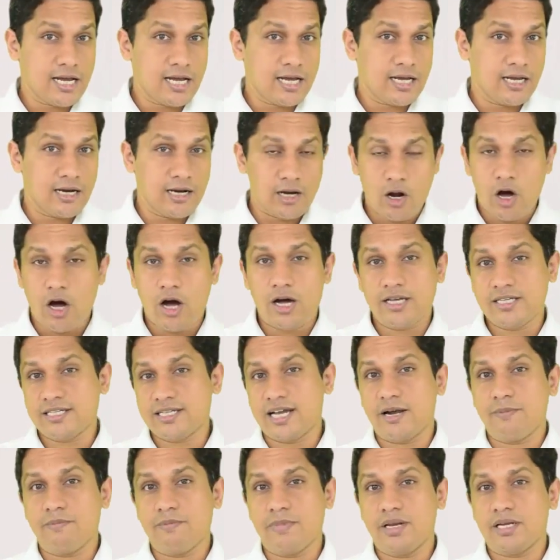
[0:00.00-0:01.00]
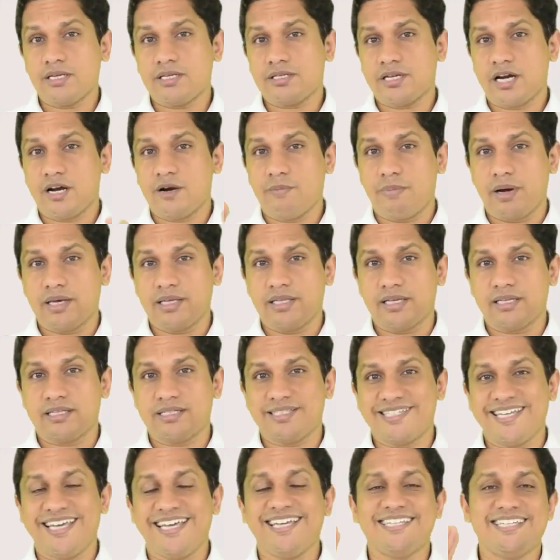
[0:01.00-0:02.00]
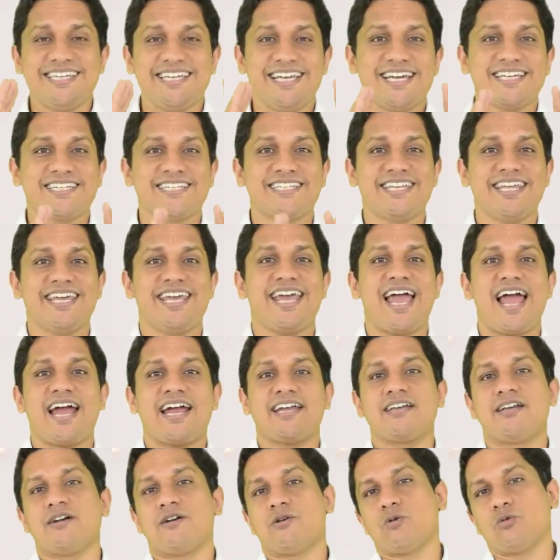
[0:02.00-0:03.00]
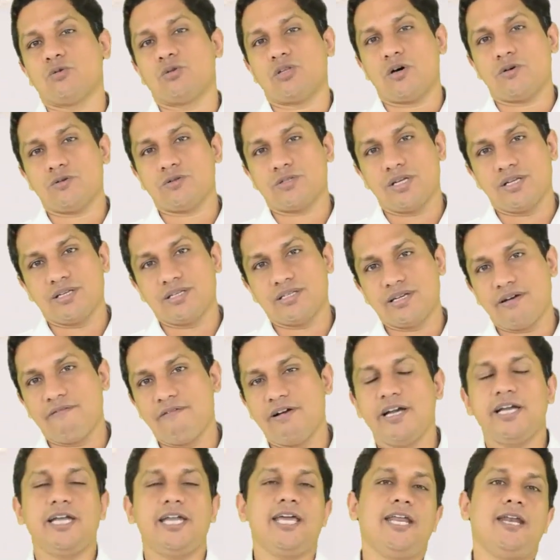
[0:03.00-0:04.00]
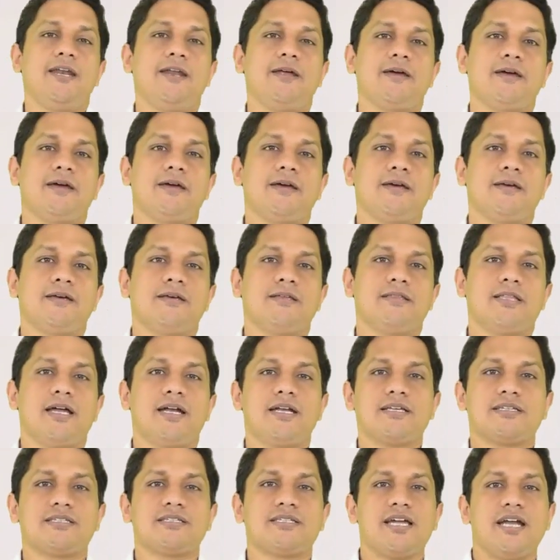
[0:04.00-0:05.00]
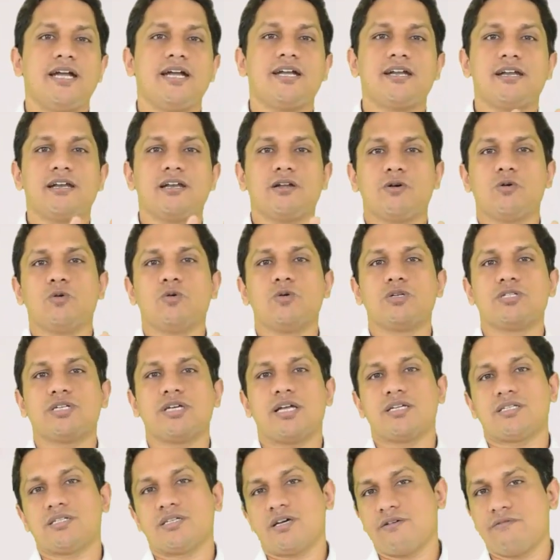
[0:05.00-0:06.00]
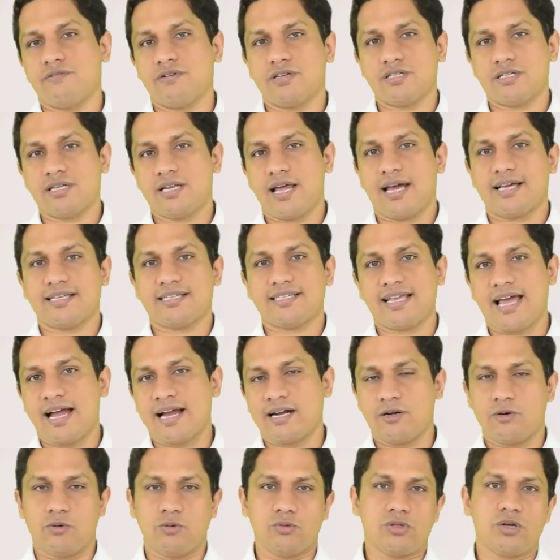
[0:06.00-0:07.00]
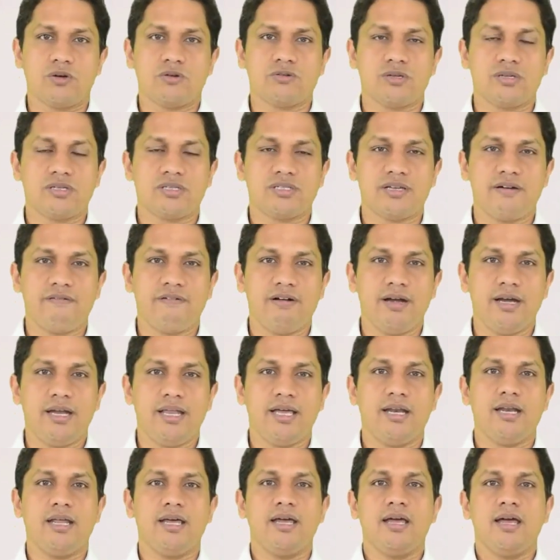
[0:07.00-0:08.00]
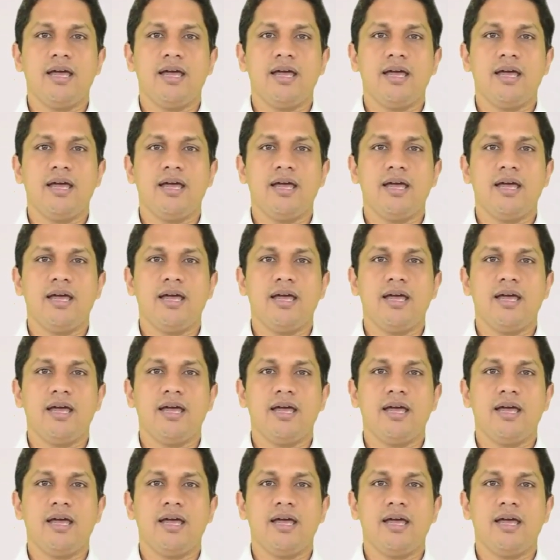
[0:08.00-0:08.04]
law is administered by the CGST Act 2017, that is Central Goods and Service Tax Act 2017,